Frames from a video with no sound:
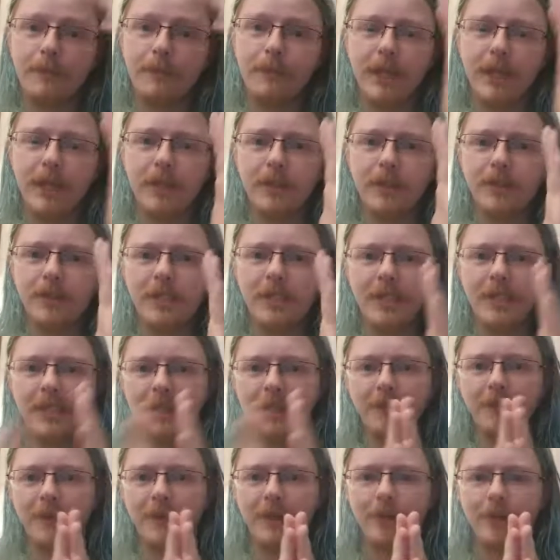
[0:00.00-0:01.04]
Because you need
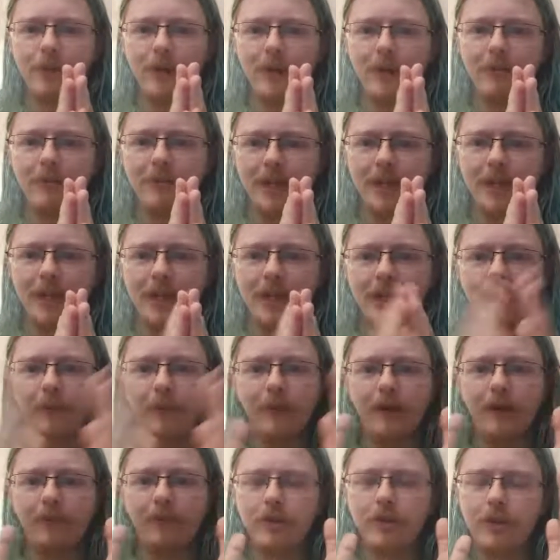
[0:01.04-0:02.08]
to find a really fine line
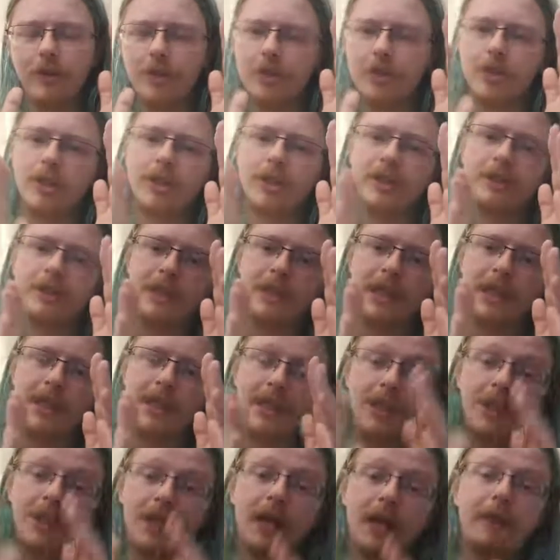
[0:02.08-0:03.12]
whenever you're transmitting
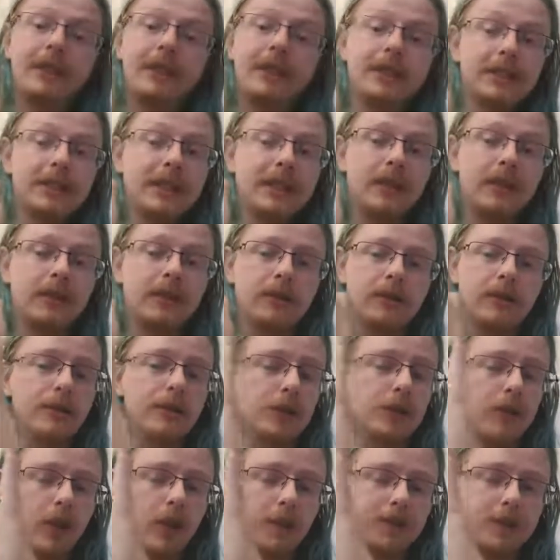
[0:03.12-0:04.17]
the jamming signal that
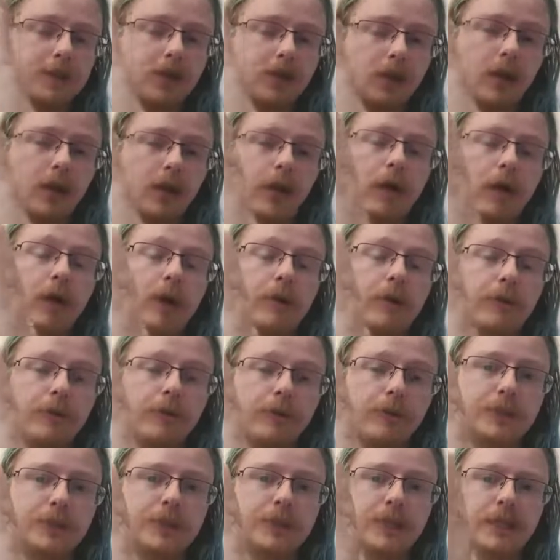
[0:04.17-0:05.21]
stops the car
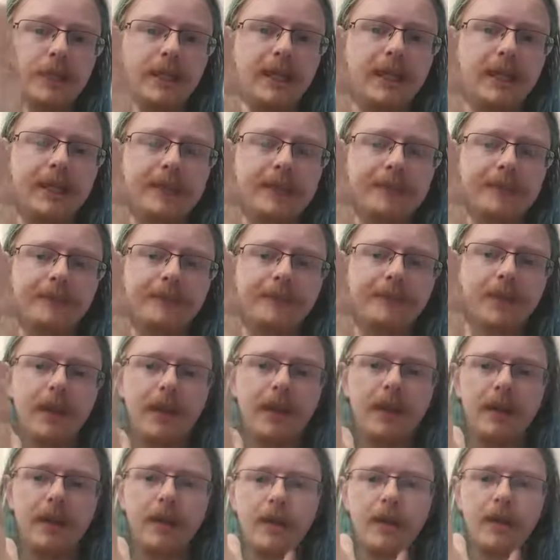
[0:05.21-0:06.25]
from seeing it.
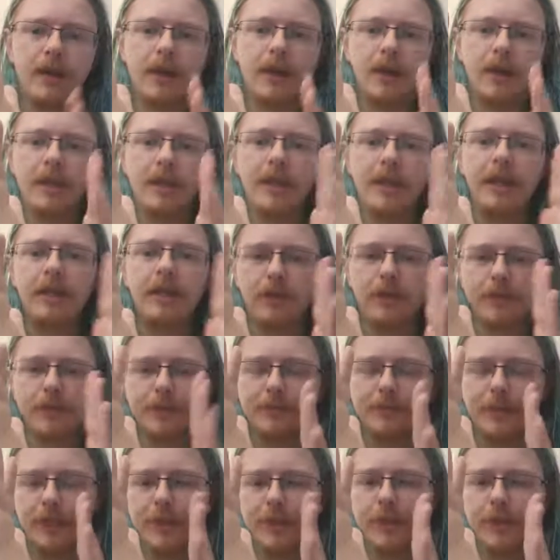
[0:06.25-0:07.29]
You need to
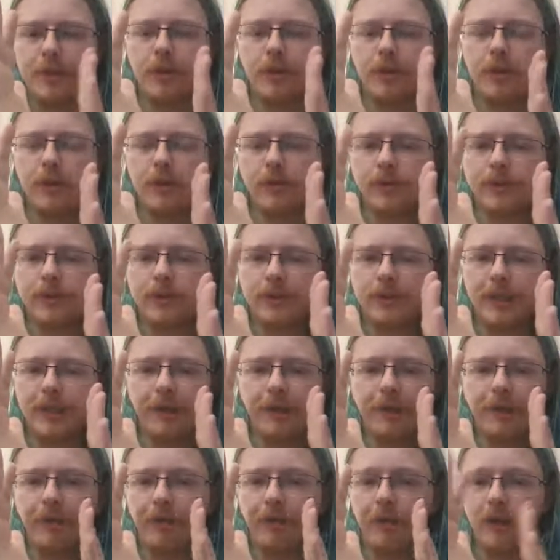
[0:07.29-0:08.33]
also make sure you don't
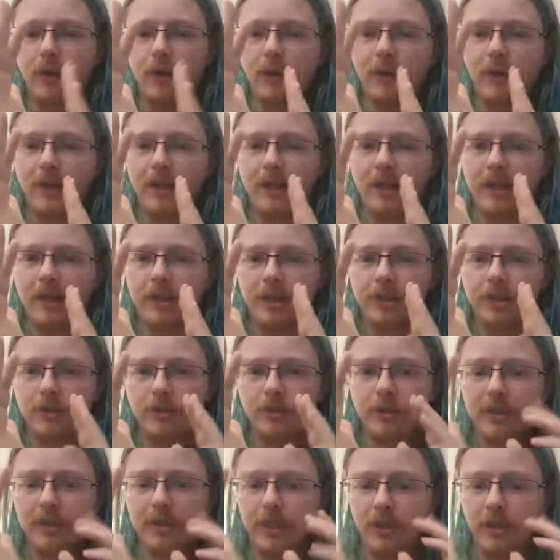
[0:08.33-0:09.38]
interfere with the
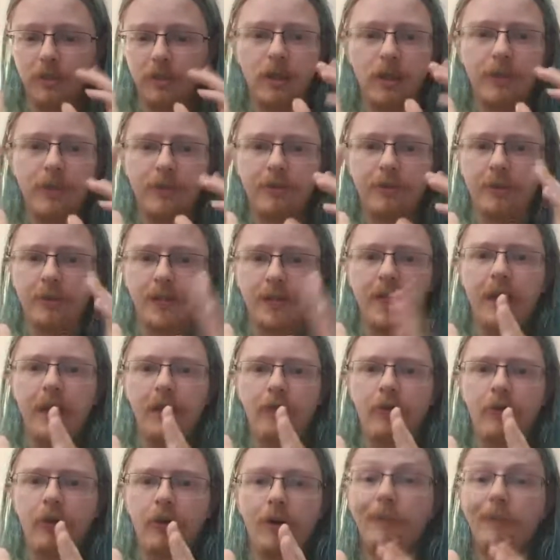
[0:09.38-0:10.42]
actual signal coming from the key
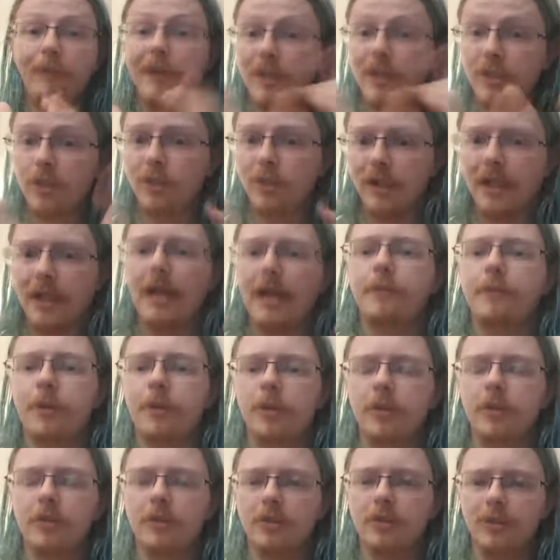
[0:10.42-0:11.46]
fob, because you want to
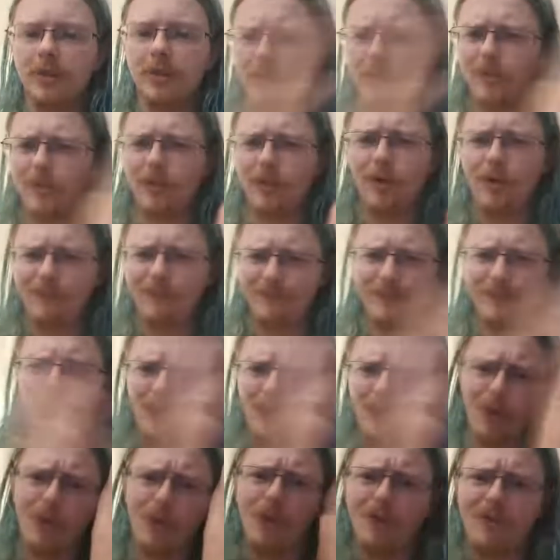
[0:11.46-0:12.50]
capture it, so you don't want to
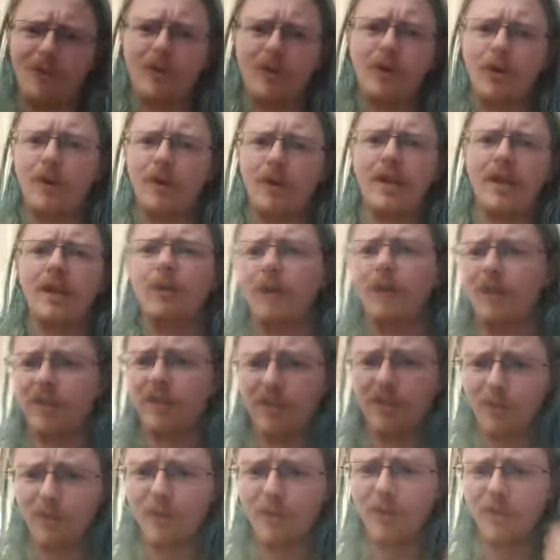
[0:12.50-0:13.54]
overload it with
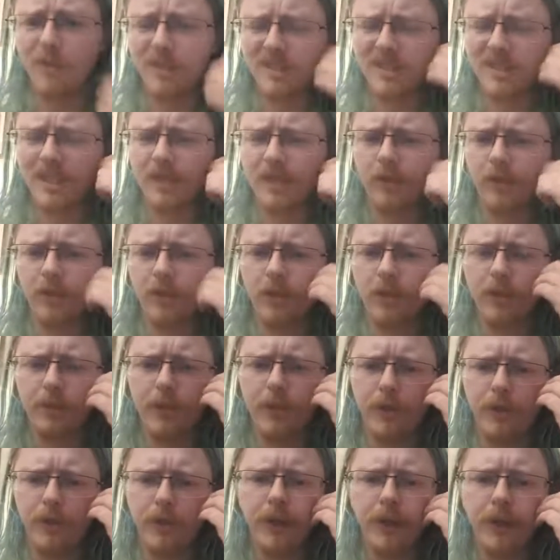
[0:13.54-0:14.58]
the signal that you're
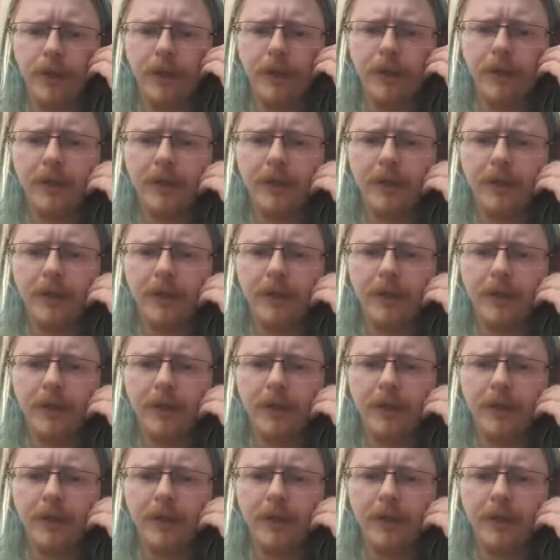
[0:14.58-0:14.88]
putting out.